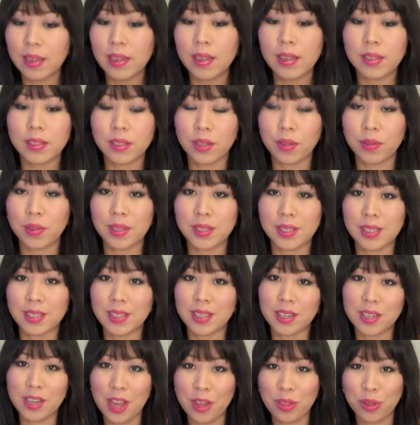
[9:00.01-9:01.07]
So this is
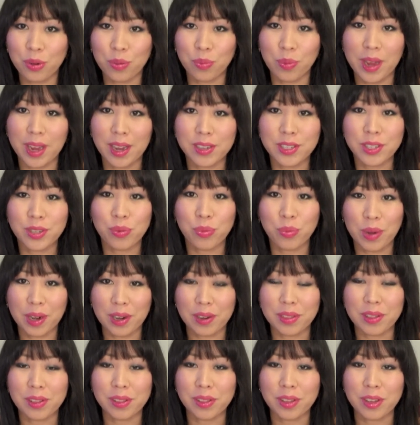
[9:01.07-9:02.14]
another way to wear
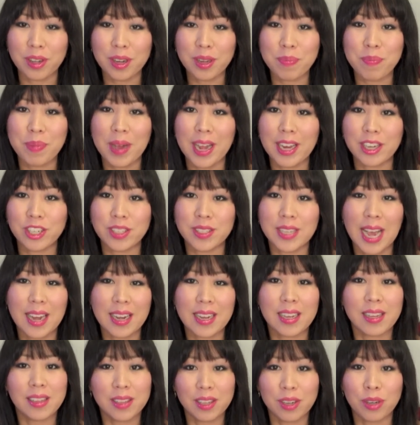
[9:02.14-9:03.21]
the look by just
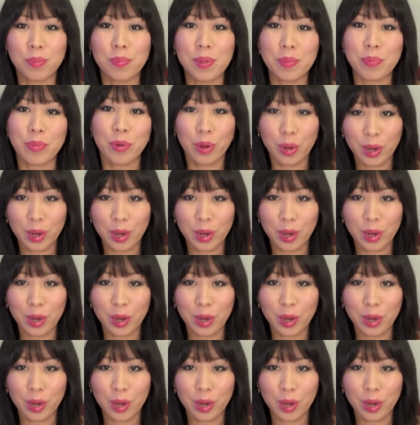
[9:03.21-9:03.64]
adding a little bit more